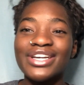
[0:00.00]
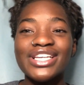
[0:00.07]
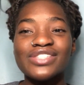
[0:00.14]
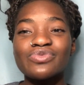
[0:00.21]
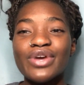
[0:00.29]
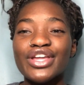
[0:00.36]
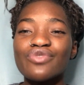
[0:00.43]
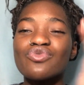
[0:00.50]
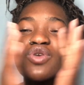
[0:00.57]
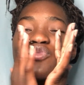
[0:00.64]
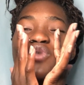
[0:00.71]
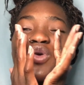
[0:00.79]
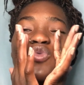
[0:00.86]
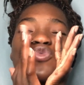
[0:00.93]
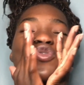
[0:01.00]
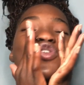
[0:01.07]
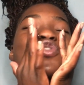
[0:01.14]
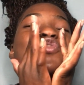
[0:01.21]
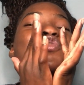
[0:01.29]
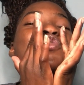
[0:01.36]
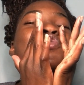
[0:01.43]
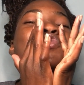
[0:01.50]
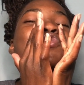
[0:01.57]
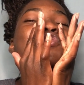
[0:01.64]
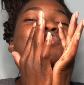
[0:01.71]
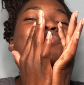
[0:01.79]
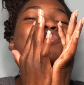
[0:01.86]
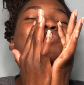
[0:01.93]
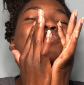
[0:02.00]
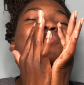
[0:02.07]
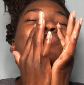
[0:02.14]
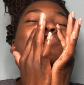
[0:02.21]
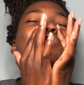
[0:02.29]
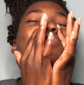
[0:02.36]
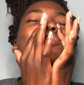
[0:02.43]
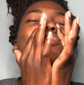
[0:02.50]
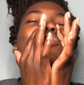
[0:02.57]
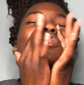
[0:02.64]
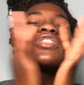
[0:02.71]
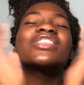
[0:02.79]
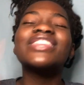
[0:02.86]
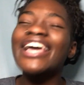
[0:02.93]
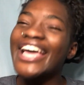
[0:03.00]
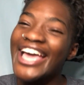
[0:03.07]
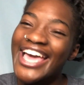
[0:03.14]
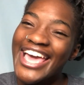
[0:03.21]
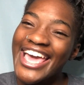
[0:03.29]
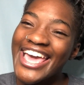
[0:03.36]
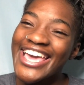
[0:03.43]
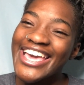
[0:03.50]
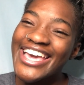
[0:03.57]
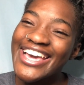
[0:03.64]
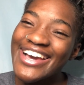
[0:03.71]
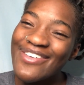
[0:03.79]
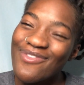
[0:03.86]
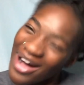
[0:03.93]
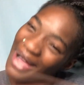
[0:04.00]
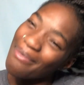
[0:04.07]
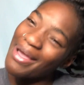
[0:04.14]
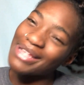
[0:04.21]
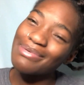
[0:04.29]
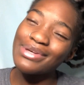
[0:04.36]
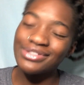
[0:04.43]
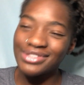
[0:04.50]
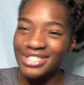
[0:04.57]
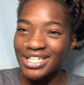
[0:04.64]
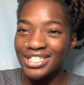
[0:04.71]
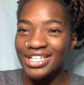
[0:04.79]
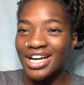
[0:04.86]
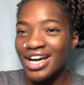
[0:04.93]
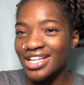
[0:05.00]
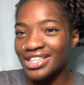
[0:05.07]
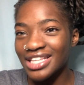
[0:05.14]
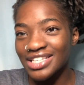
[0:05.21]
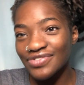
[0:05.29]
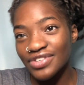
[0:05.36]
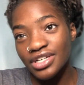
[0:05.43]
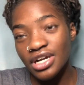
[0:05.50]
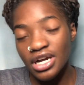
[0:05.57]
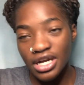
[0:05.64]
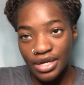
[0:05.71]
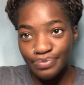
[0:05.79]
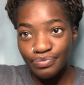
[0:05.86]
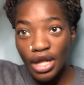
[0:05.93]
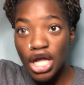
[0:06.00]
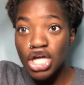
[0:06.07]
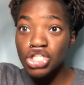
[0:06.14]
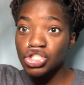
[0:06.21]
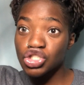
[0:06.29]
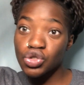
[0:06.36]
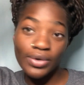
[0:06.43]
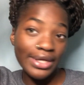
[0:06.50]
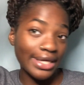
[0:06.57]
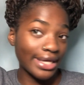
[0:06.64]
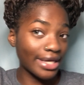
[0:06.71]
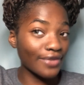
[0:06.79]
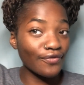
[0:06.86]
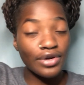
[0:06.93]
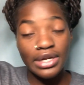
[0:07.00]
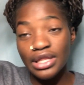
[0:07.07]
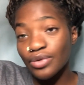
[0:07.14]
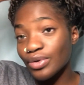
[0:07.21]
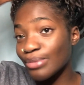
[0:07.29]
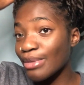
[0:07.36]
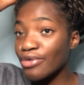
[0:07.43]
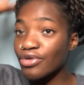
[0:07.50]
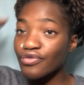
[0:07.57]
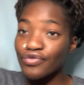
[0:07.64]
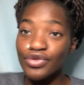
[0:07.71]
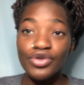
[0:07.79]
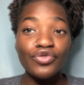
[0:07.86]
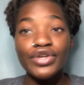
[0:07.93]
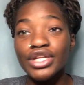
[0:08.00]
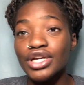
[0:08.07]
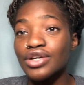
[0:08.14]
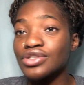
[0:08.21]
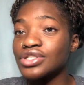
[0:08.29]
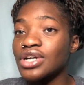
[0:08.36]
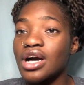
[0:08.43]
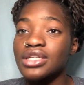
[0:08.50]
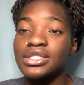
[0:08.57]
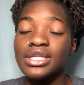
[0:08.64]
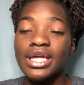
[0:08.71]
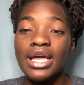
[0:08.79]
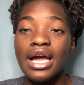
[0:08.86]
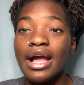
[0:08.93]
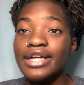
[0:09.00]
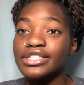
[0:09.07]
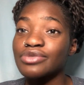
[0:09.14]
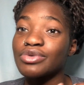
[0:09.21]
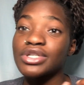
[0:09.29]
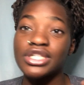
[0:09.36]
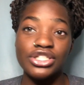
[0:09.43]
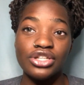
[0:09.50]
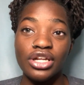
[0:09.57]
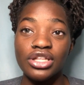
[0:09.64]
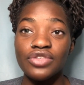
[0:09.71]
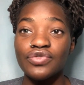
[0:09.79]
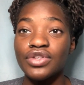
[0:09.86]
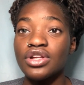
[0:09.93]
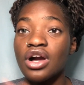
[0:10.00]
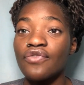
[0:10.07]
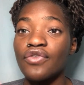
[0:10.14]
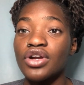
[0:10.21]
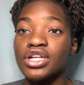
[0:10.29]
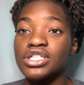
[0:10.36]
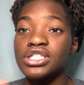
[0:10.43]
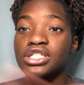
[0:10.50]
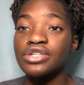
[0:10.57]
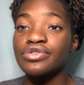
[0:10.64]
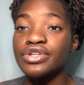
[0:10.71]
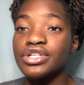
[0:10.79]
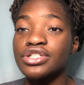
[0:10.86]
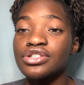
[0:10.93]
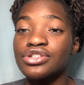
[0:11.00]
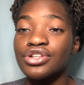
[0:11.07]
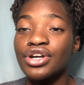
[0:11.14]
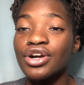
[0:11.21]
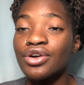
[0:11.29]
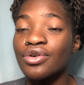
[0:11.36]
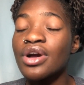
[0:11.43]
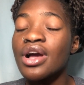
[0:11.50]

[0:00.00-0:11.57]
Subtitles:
It's rated Ruth. And welcome back to my YouTube channel, y'all. Thanks for tuning in for another one of my review videos, y'all. Today, I actually wanted to start this video off on a serious note.